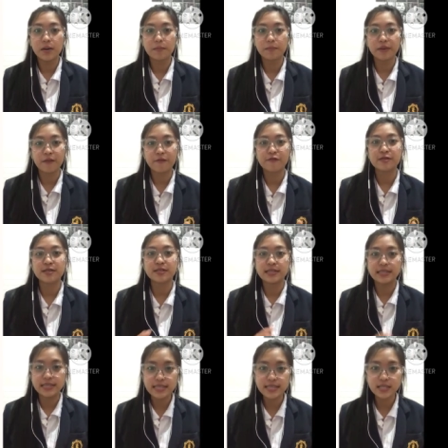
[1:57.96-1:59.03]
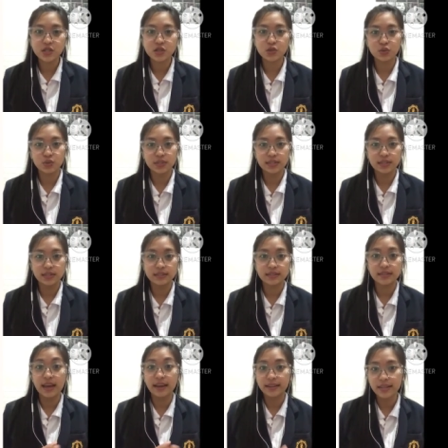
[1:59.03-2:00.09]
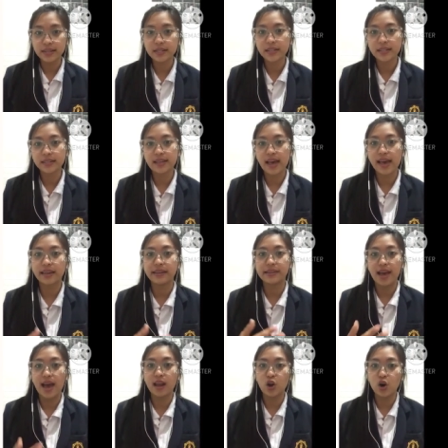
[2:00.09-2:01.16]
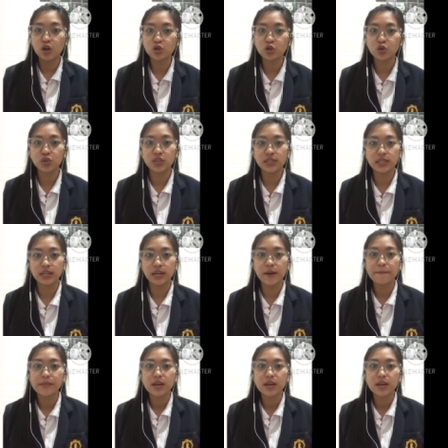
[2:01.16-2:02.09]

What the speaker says: previously studied dialogue to the